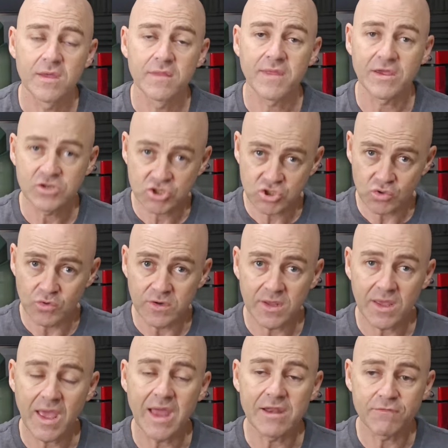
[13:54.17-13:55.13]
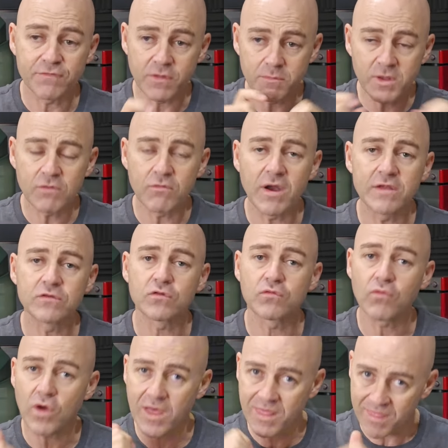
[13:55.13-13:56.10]
They should. And if the mid-range is
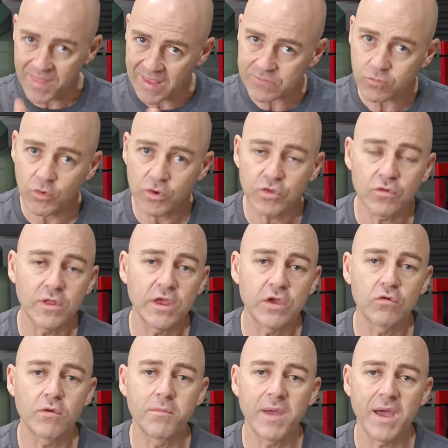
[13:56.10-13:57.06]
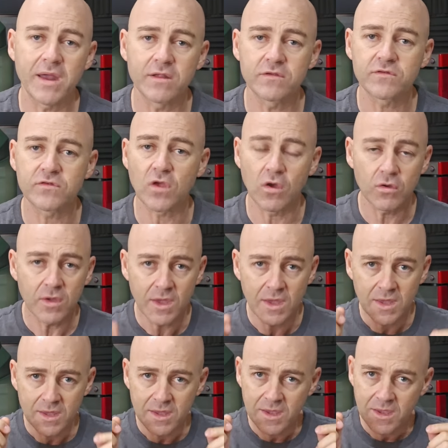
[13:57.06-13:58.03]
right, that's what you'll hear about it. So
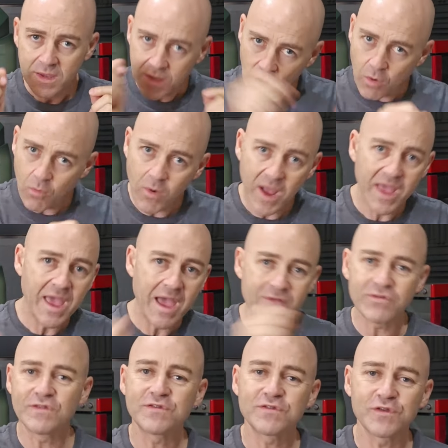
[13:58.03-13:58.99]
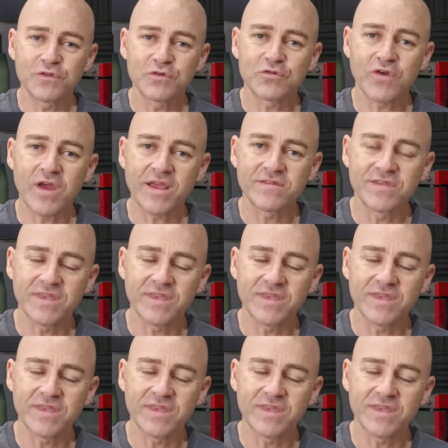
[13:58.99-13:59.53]
go away, have a listen to the tracks